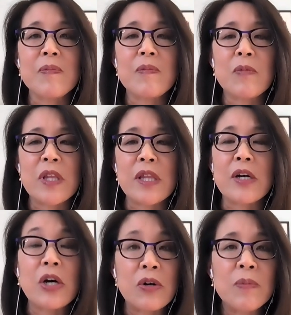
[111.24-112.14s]
with the
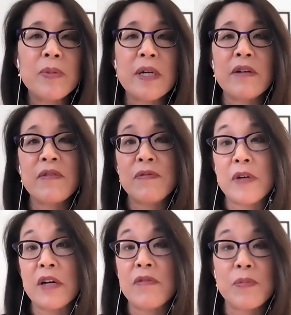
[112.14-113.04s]
hope of
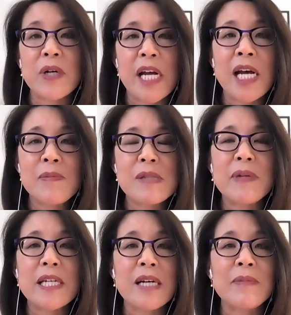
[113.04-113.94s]
perhaps
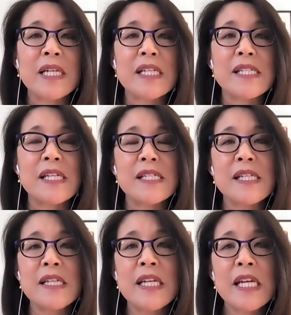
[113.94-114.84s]
becoming a
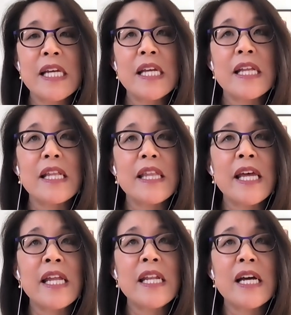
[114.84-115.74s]
citizen,
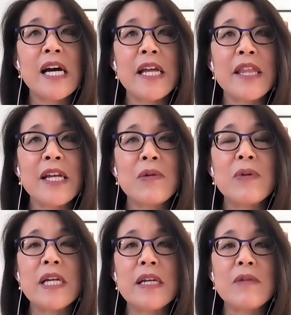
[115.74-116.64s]
then I think
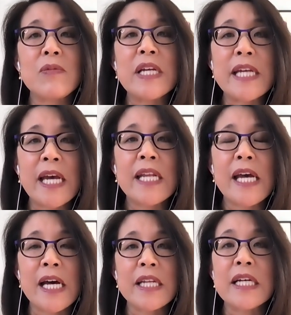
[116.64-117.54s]
we get
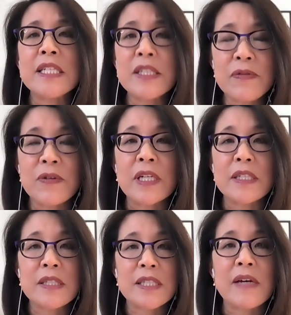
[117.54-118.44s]
at a
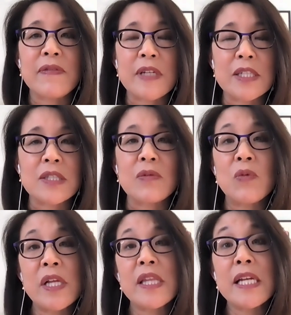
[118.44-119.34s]
different definition,
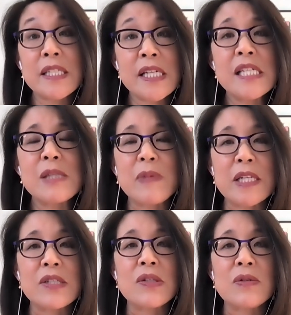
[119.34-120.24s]
one that does
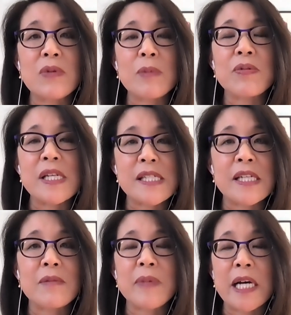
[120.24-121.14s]
speak to what
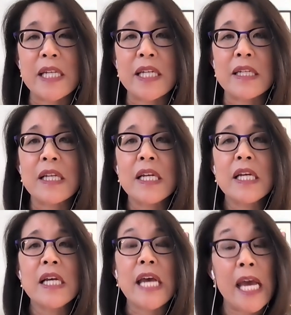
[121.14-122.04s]
President Biden
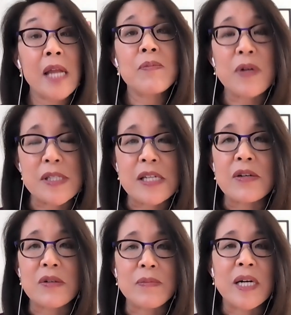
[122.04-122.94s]
and President
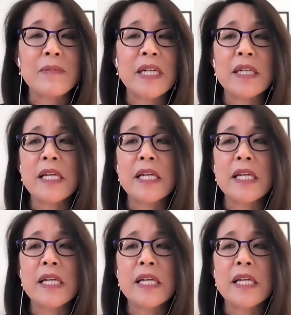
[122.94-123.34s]
Obama